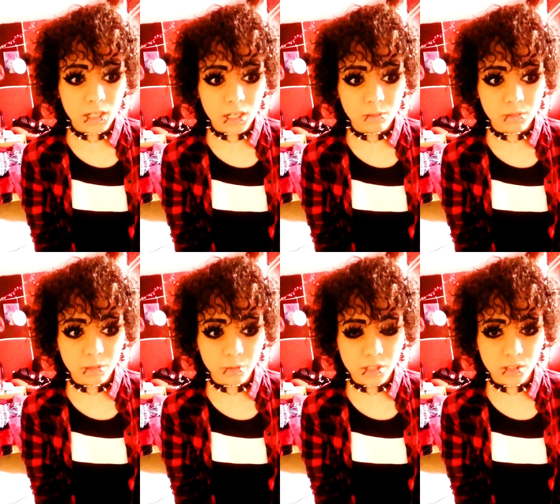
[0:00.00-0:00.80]
And
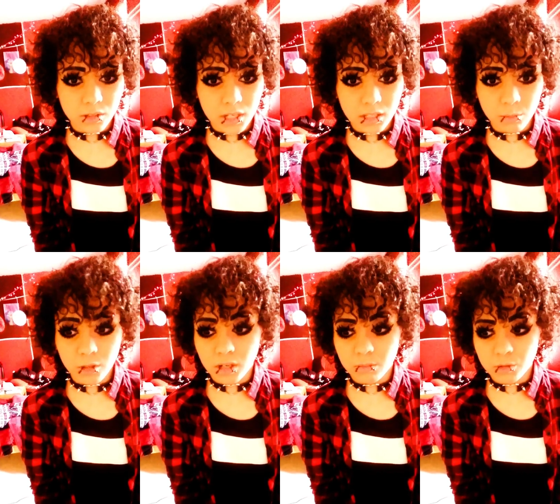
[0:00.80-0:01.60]
then when you start getting
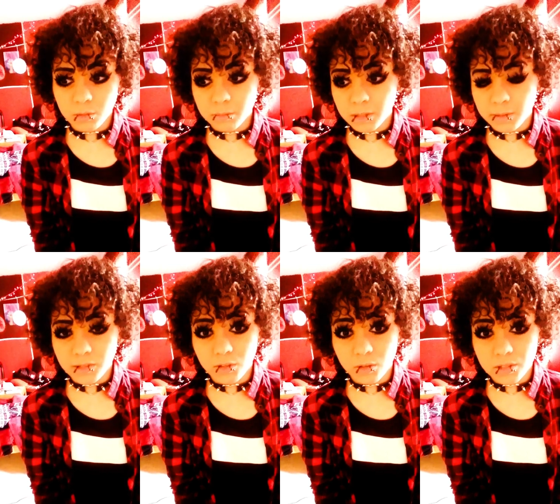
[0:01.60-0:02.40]
more comfortable, maybe
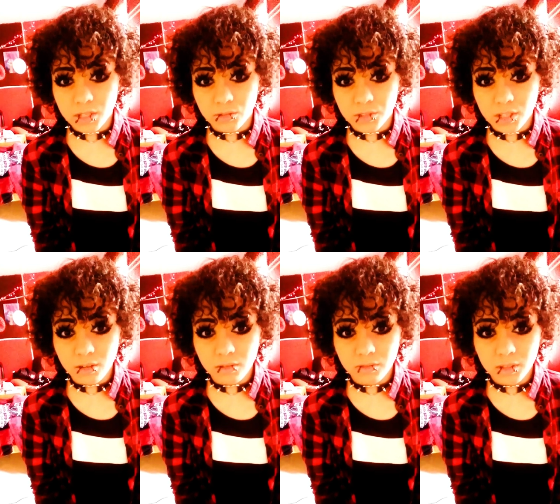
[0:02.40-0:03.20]
focus on
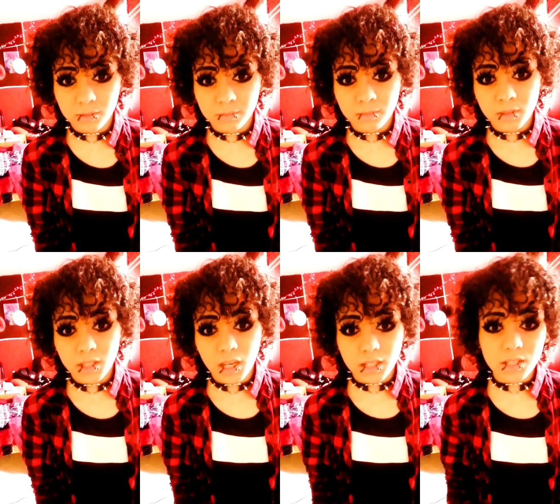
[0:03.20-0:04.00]
yourself.
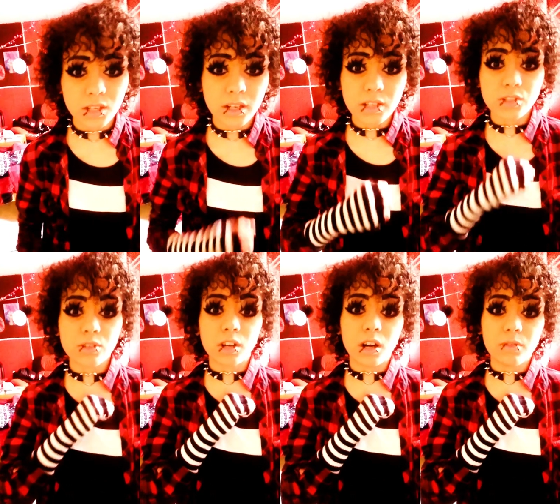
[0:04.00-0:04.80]
And as long as
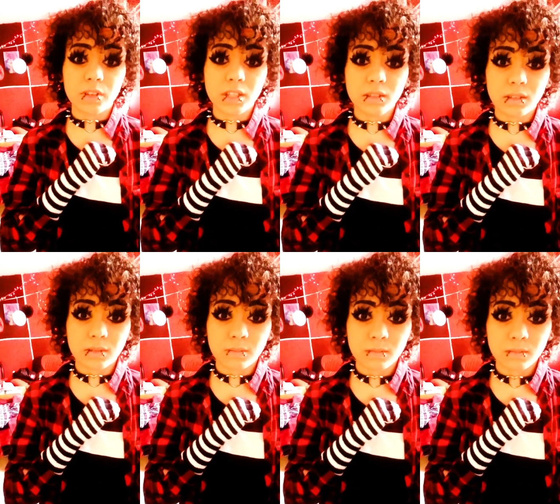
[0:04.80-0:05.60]
you're confident,
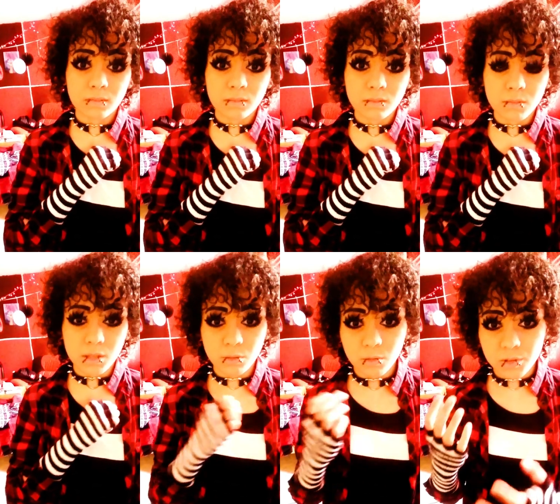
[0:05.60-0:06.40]

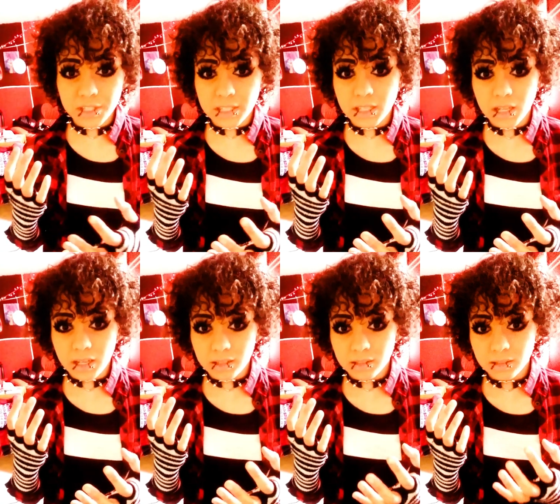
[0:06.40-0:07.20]
people will see
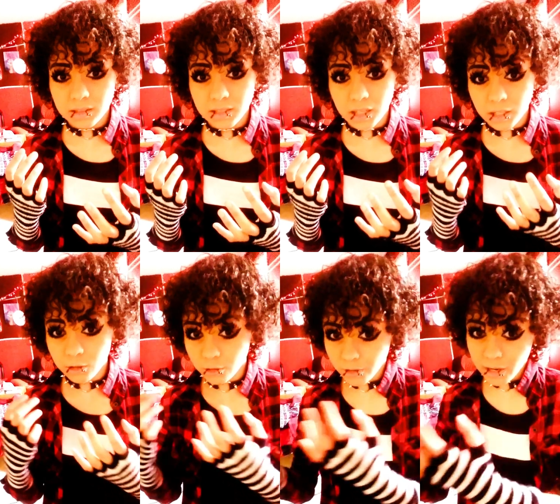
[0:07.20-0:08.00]
that and
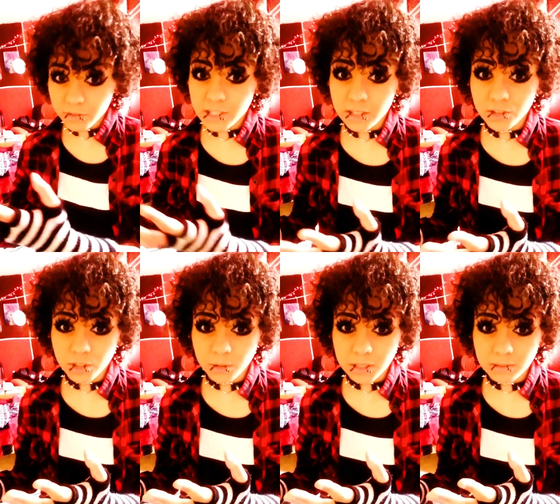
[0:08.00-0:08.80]
they'll gravitate
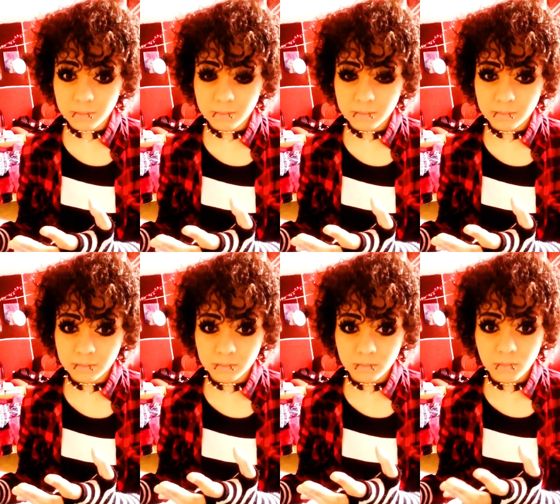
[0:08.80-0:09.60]
to it.
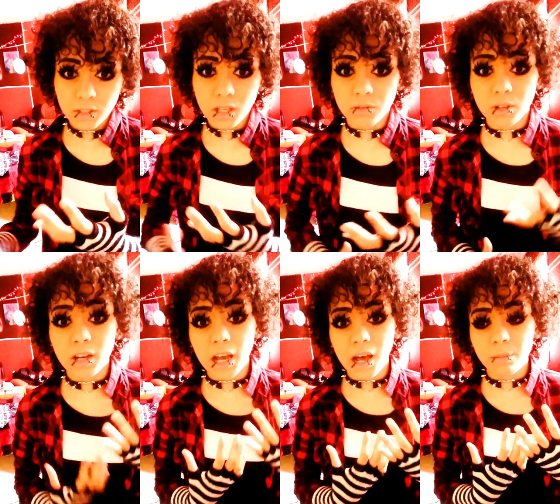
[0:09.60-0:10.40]
If you're
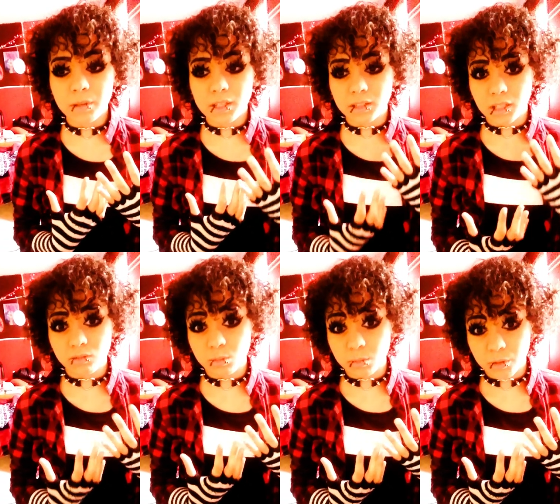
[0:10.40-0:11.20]
a happy and
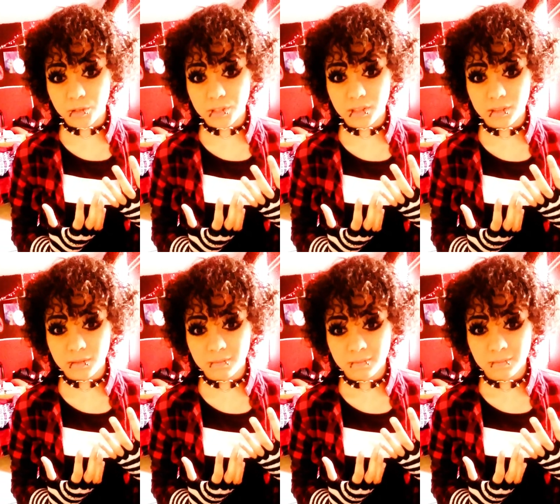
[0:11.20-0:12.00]
lovable person,